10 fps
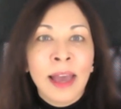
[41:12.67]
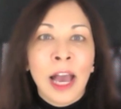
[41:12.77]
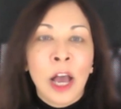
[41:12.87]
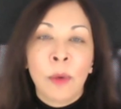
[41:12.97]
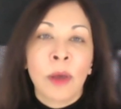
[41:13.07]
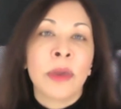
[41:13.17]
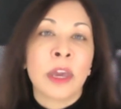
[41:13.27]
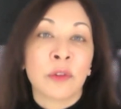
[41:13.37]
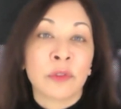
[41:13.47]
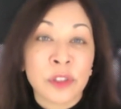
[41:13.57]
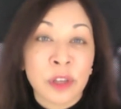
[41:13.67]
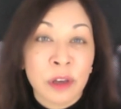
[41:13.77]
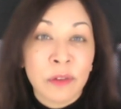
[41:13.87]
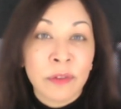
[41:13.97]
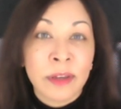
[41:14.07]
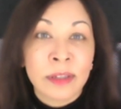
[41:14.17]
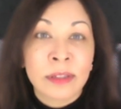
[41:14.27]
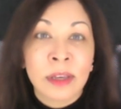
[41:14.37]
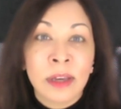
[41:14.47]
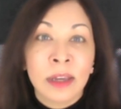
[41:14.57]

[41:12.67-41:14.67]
How am I being of service?